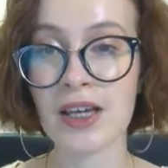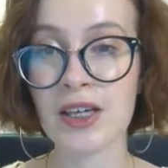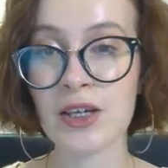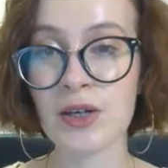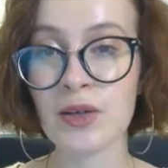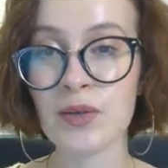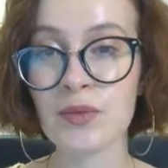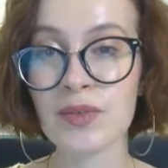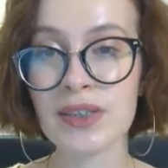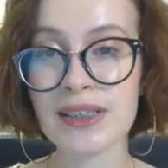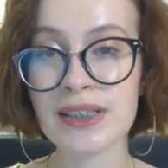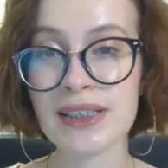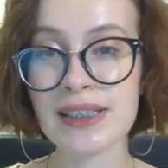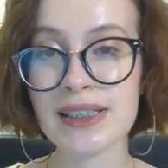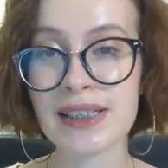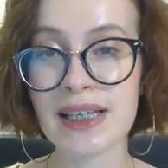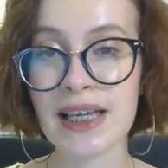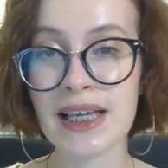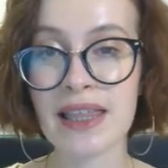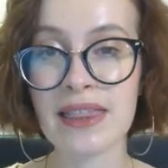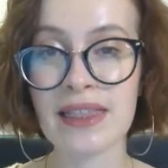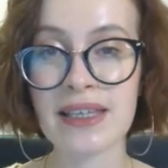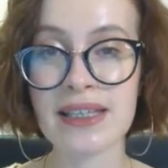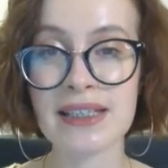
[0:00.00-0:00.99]
You will
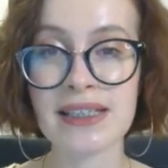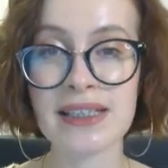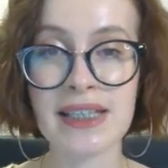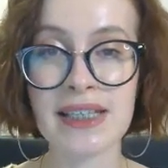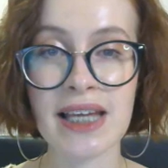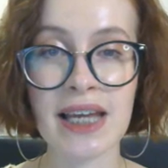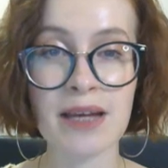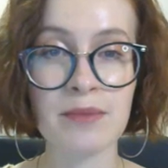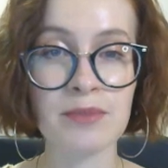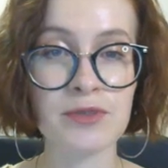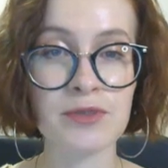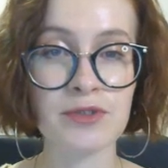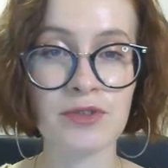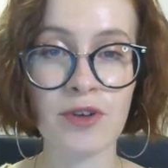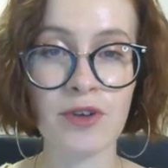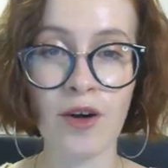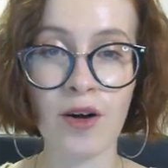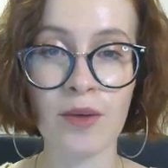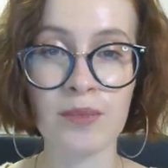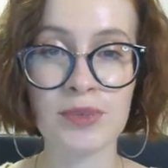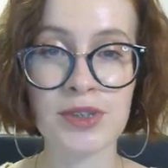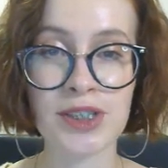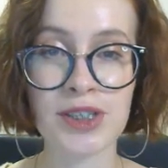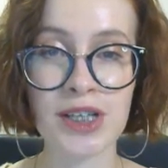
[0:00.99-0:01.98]
see the same
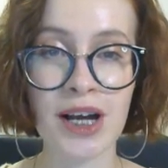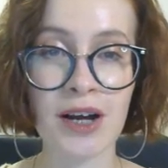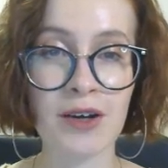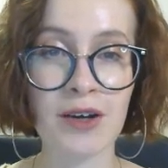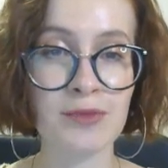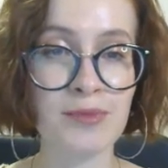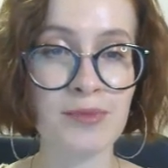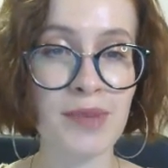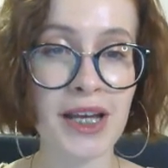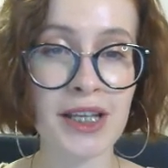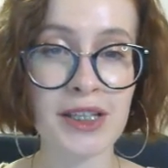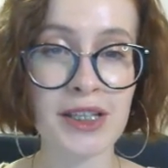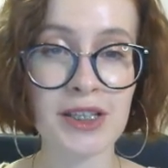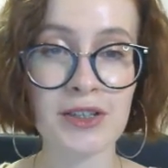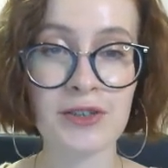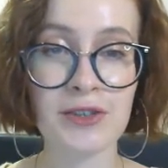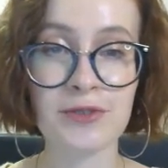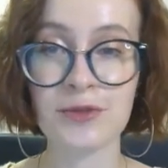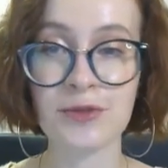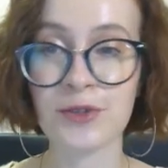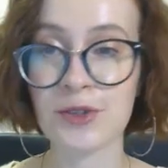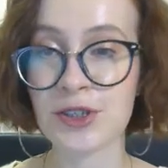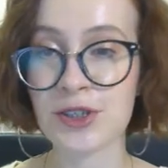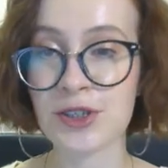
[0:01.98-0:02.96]
drop-down
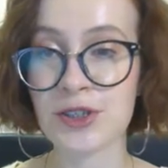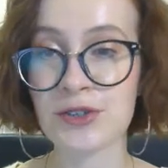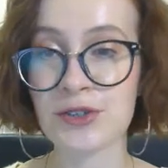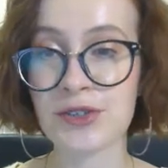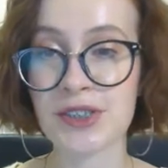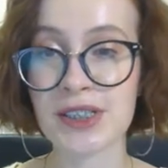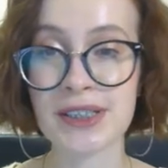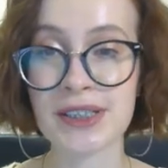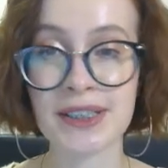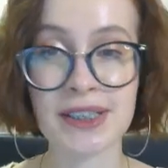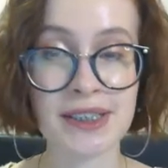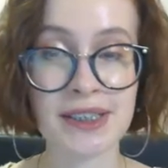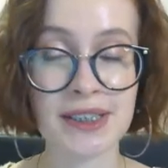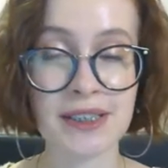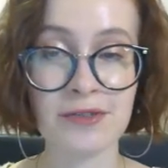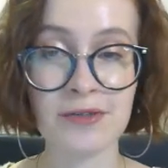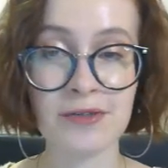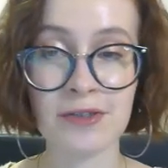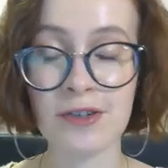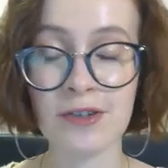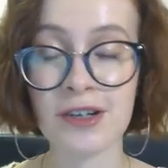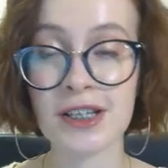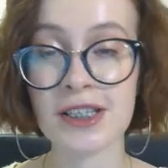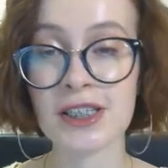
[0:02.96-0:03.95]
menu for choosing a
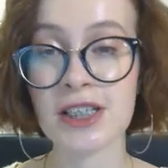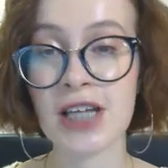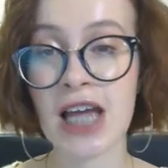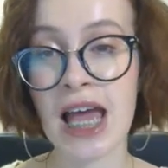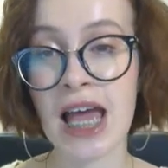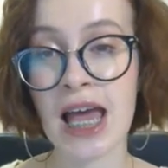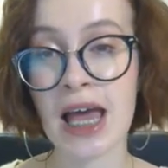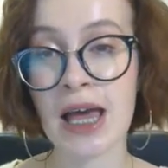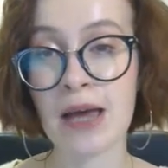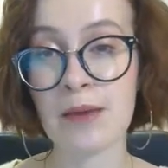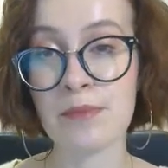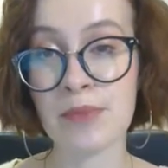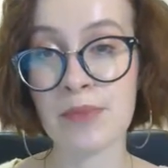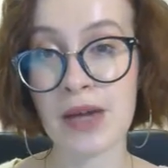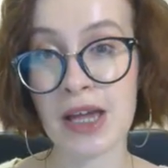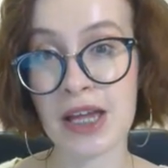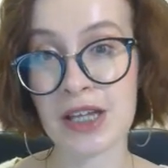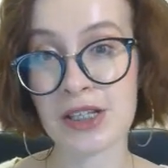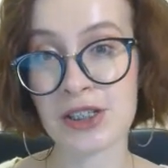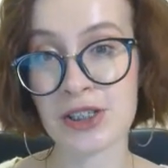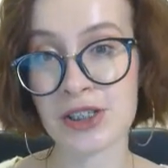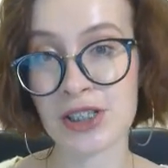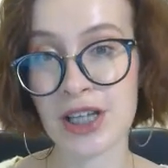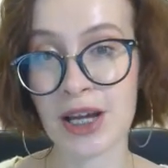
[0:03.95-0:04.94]
different
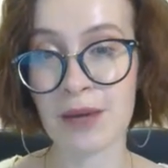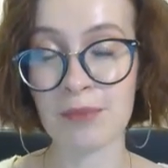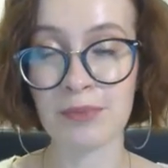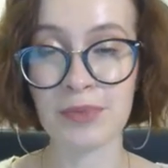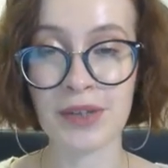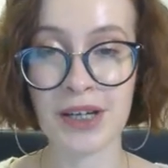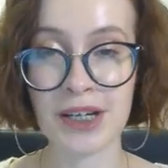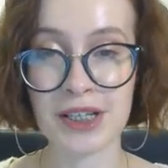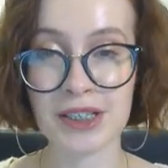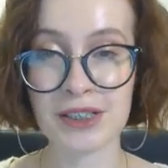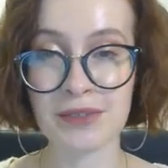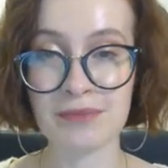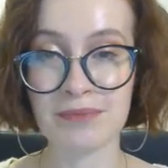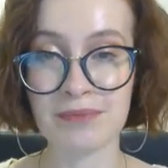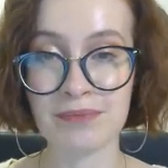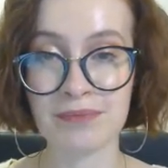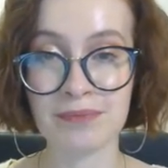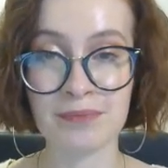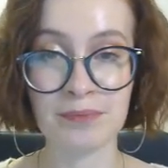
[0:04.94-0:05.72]
page template.